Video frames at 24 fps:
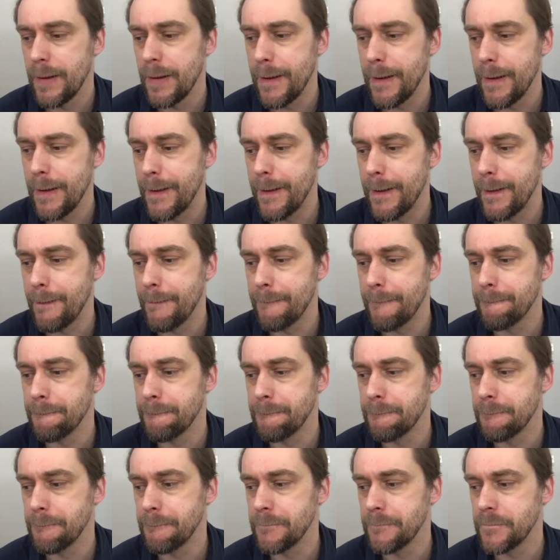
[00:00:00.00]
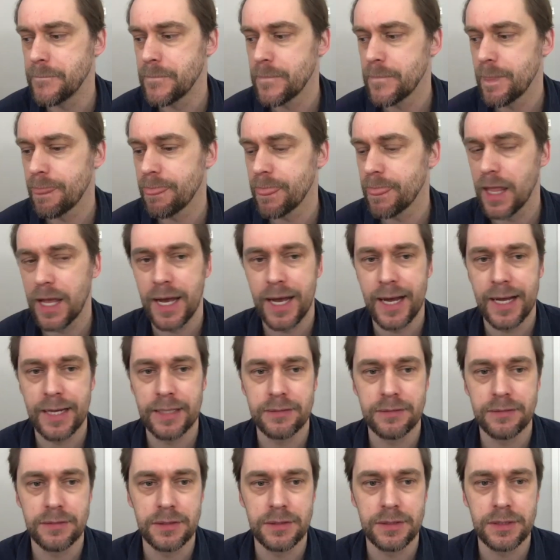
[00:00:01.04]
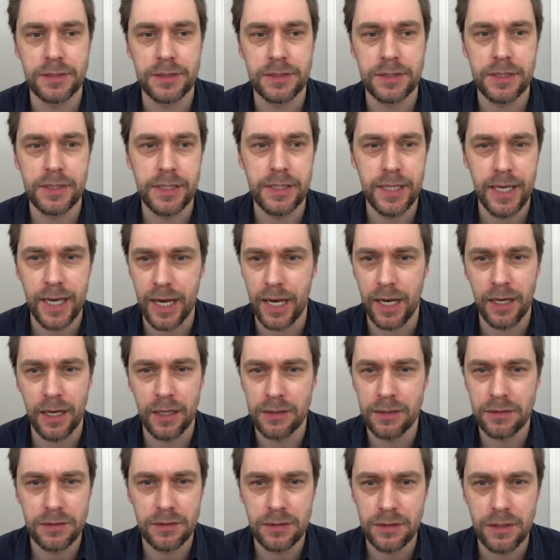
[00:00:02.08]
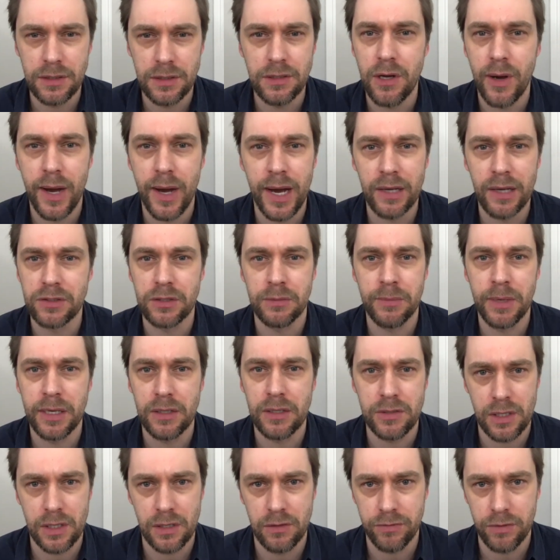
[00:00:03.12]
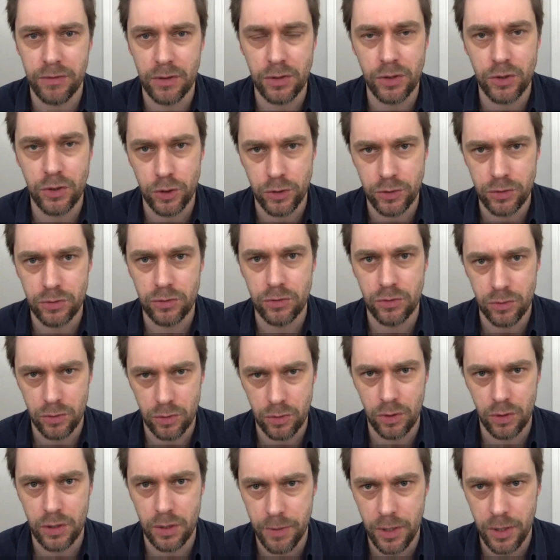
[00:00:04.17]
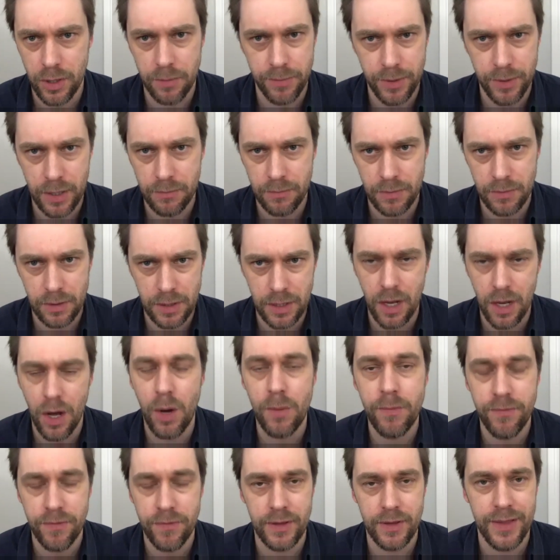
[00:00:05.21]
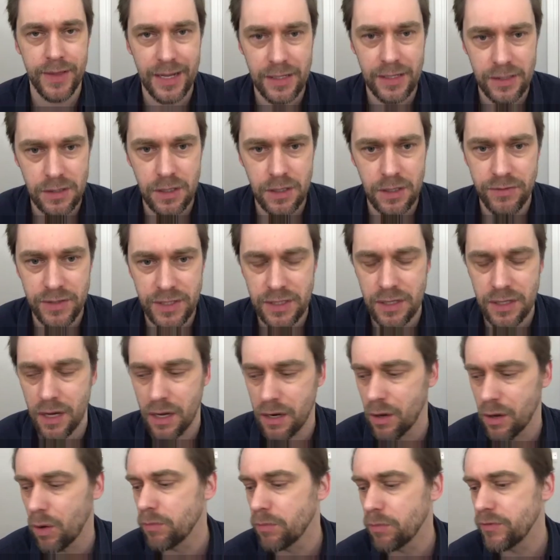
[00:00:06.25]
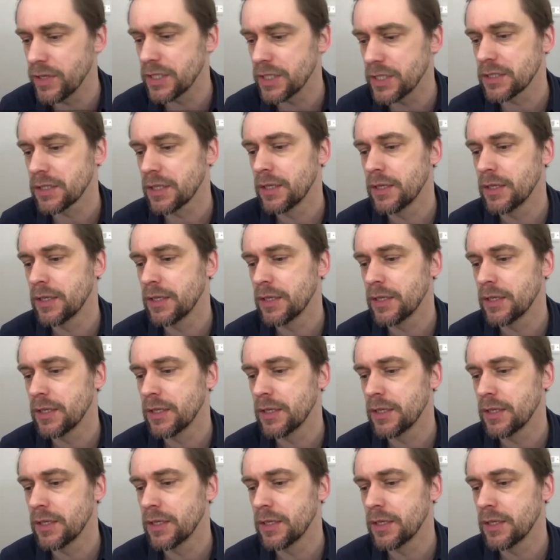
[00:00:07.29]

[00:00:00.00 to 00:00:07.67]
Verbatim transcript: And yeah, you know how to make yourself look good or look appropriate. And that, hopefully that stuff is kind of obvious.